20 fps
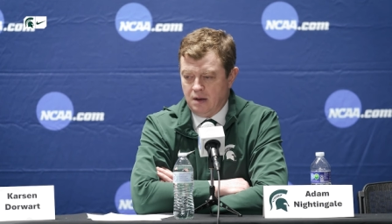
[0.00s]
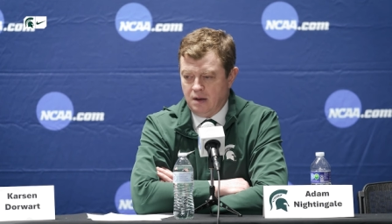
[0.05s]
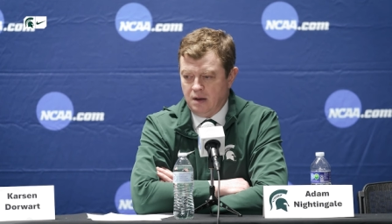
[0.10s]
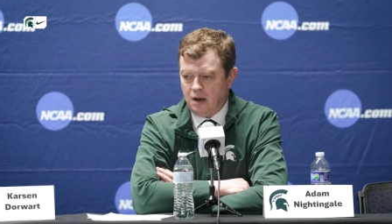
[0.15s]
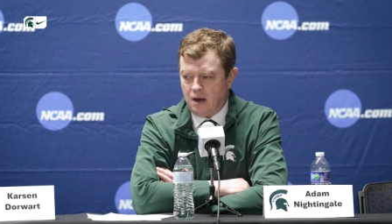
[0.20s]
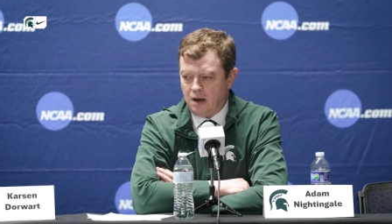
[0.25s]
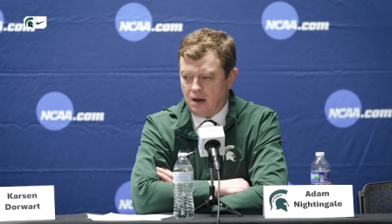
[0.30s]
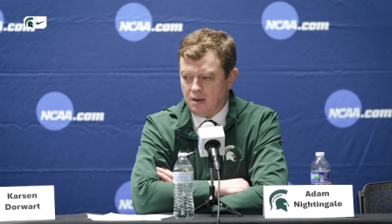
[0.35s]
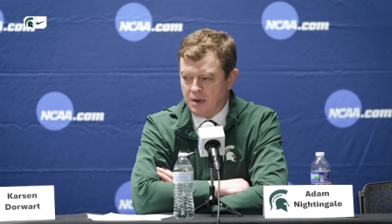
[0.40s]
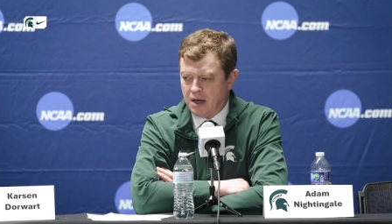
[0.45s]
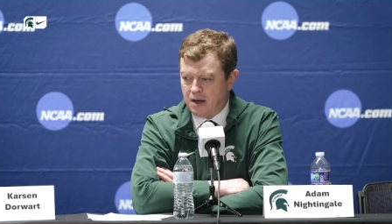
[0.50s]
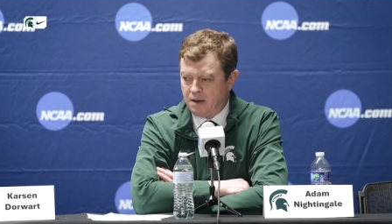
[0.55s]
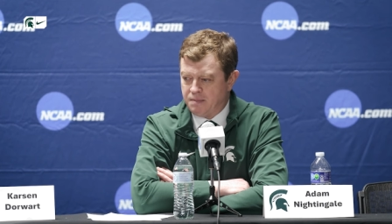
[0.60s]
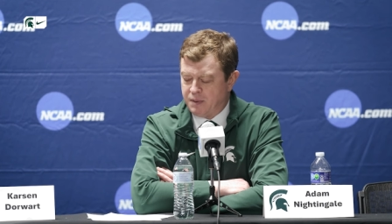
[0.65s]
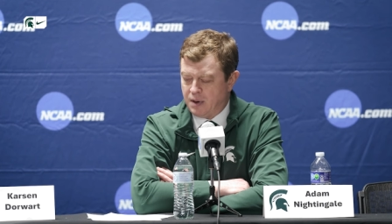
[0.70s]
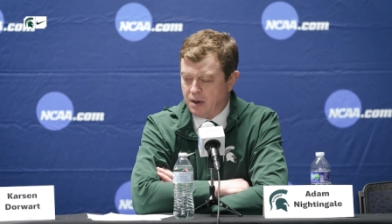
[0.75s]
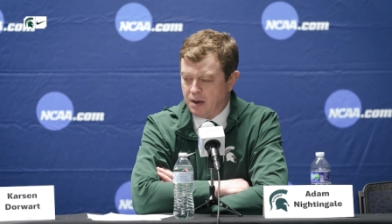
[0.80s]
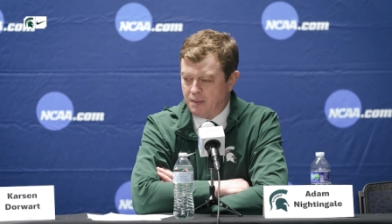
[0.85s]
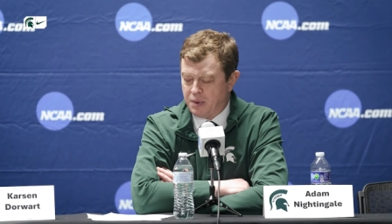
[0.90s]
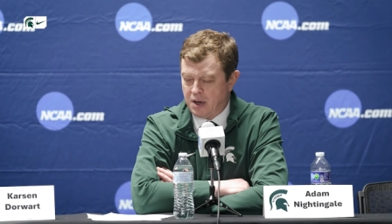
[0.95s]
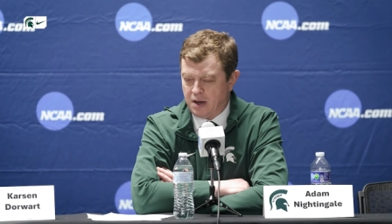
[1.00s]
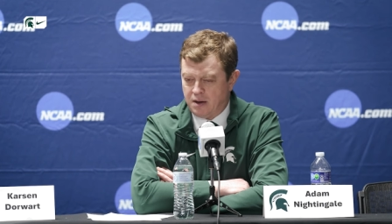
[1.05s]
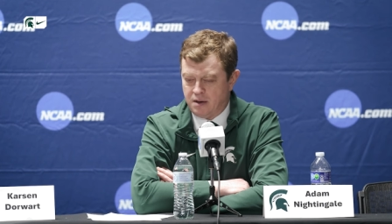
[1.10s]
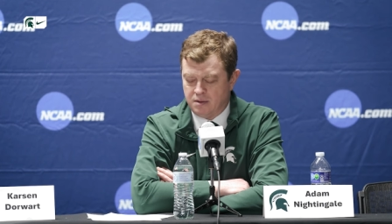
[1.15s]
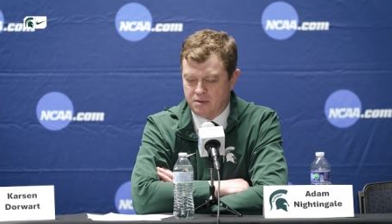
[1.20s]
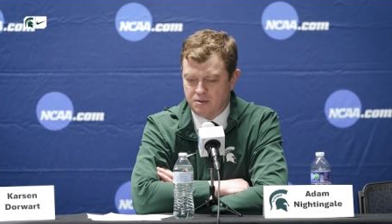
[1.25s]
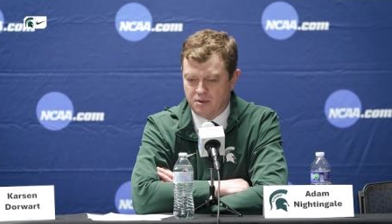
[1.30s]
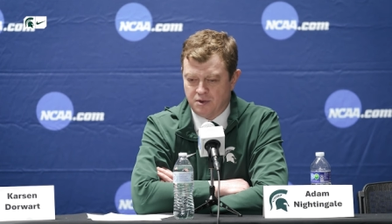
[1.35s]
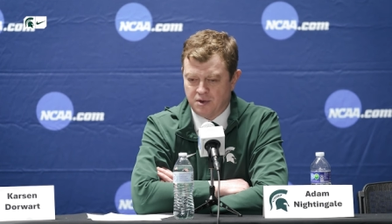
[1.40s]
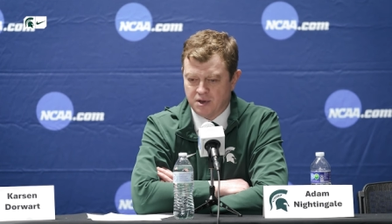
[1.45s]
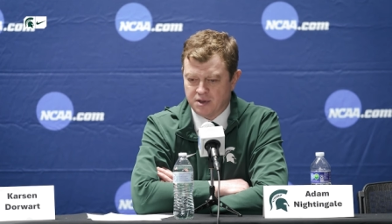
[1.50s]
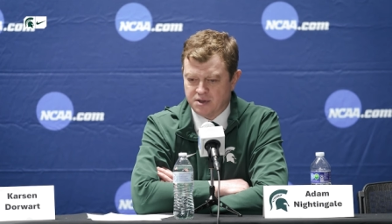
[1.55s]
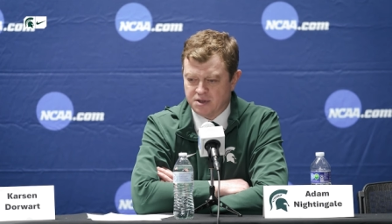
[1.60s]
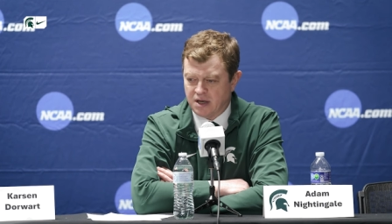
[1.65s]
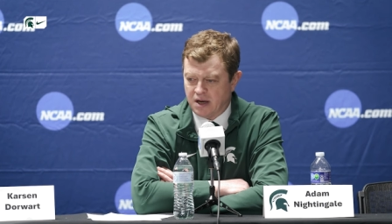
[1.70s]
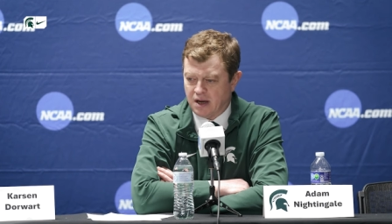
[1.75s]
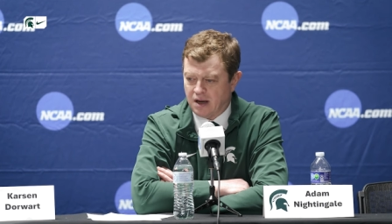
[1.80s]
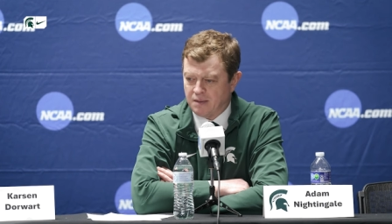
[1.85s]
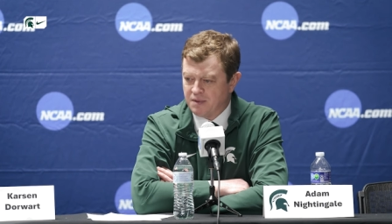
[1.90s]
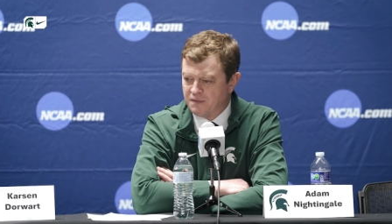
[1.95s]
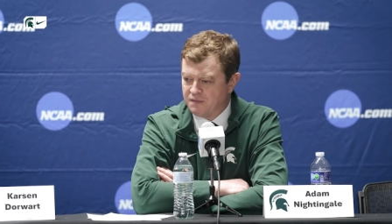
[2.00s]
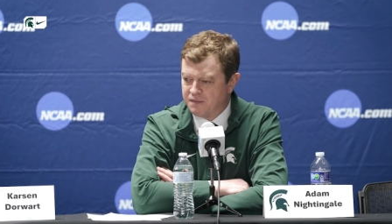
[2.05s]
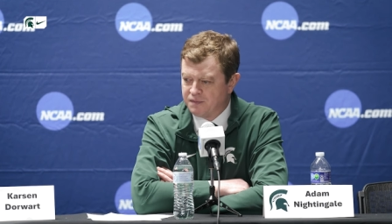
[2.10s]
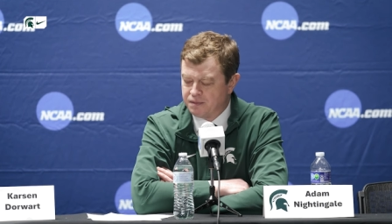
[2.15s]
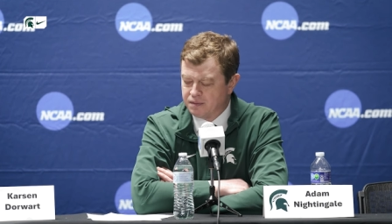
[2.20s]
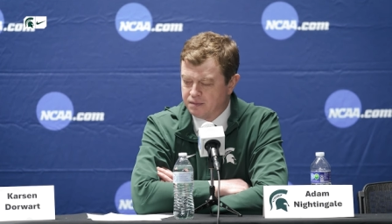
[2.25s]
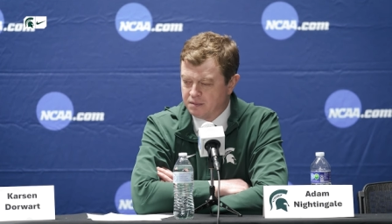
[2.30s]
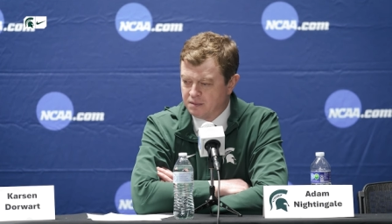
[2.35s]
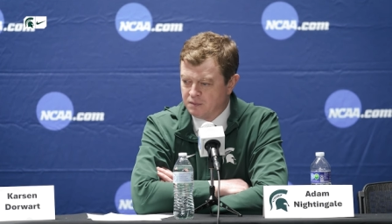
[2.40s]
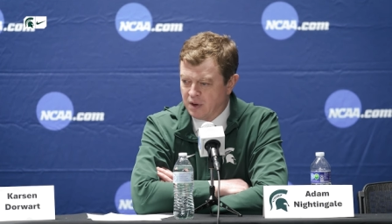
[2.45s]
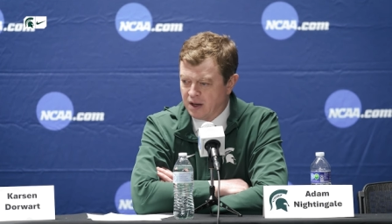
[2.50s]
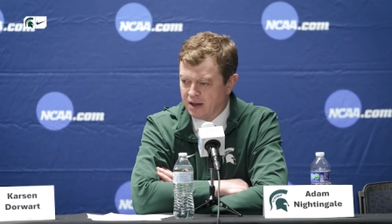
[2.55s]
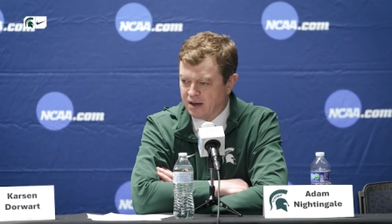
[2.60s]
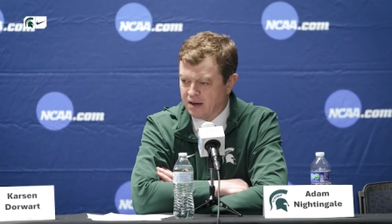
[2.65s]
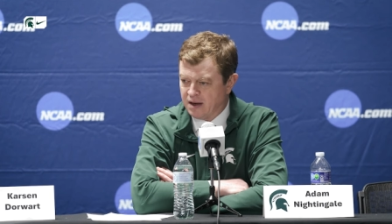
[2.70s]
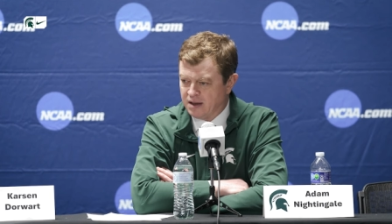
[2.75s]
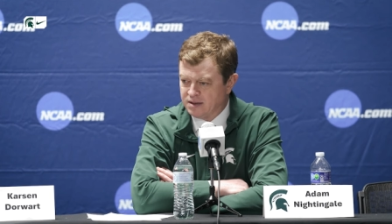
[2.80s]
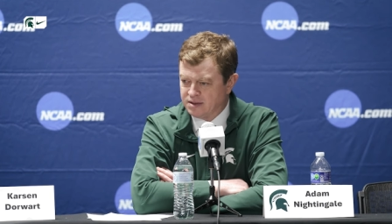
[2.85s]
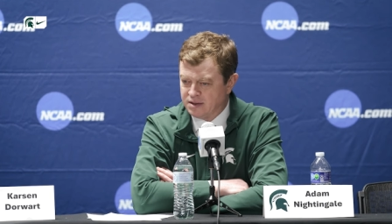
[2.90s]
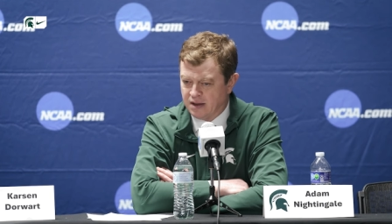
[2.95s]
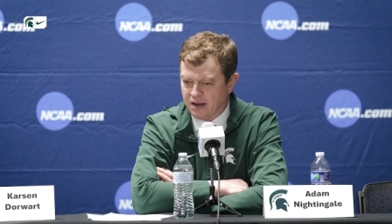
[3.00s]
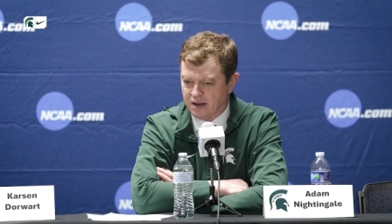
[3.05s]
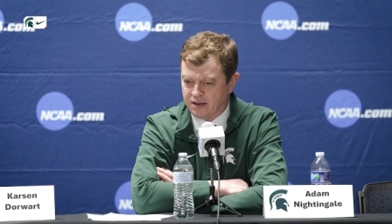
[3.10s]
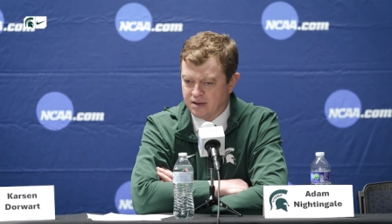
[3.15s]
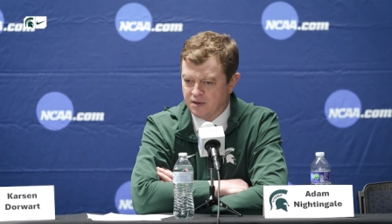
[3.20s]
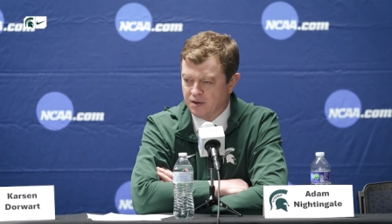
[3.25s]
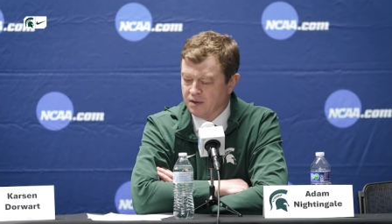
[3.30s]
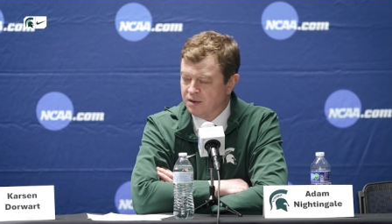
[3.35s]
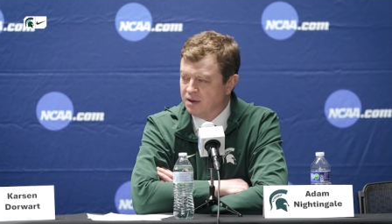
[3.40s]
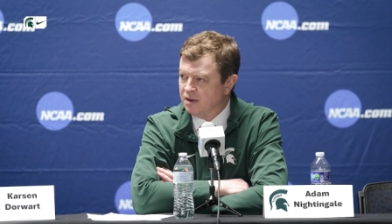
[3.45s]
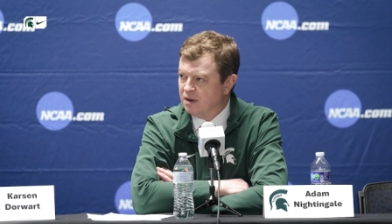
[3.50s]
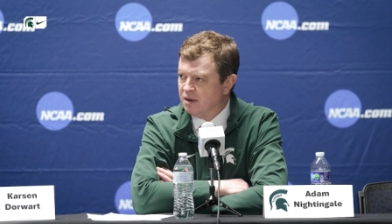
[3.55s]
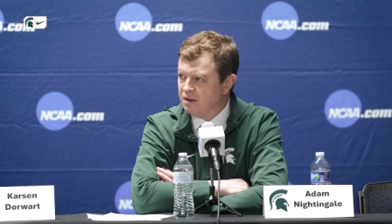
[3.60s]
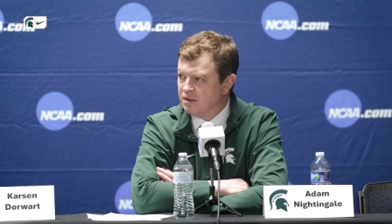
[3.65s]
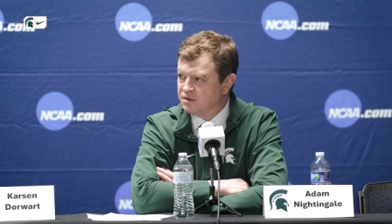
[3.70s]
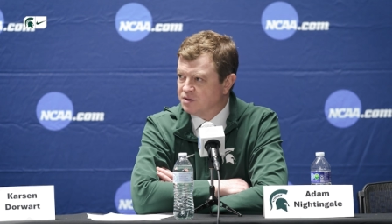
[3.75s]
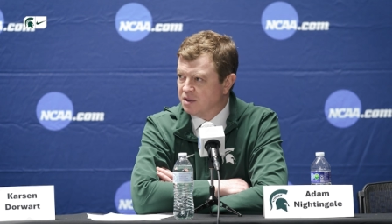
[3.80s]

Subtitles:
Yeah, I mean, I probably don't do a good job of recognizing that during the year.